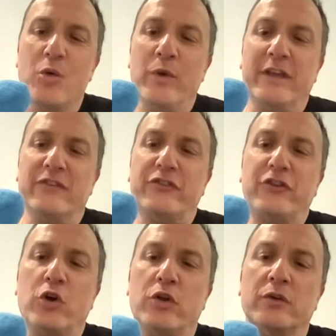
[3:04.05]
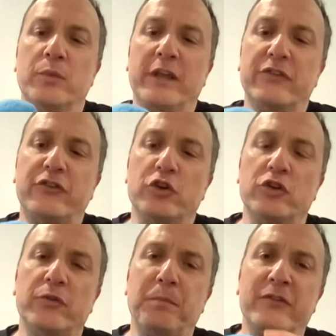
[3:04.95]
we can still
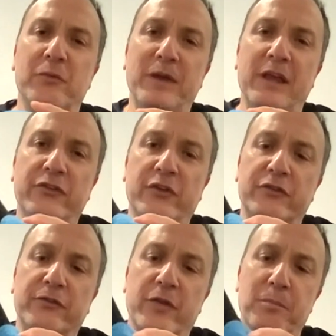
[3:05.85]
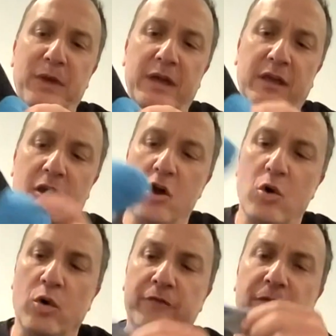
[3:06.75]
use bits and pieces for the beak
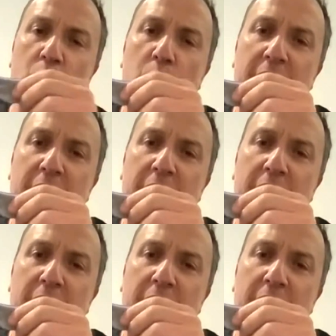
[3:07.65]
or for the